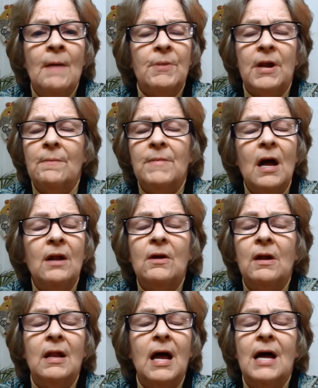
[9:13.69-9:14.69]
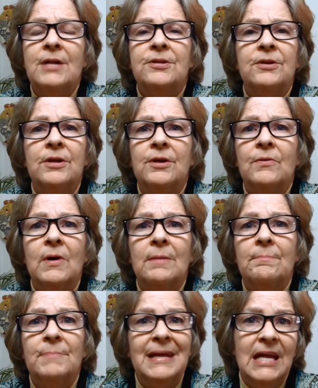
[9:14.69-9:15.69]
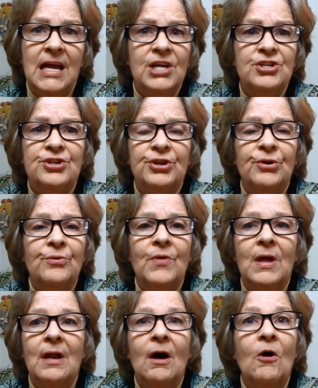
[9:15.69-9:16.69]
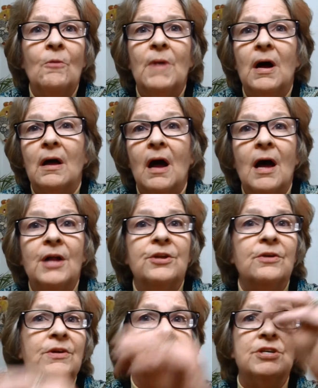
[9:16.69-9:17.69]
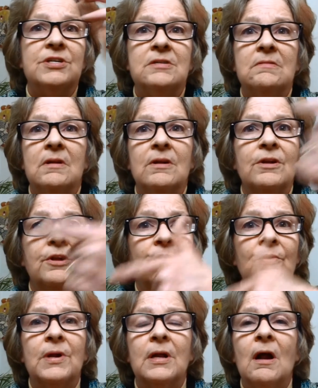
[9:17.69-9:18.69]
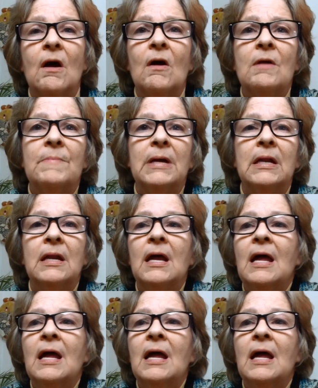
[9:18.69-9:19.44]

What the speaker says: But I'm not going to lie to you and BS you that, oh my God, you can just do it in a heartbeat.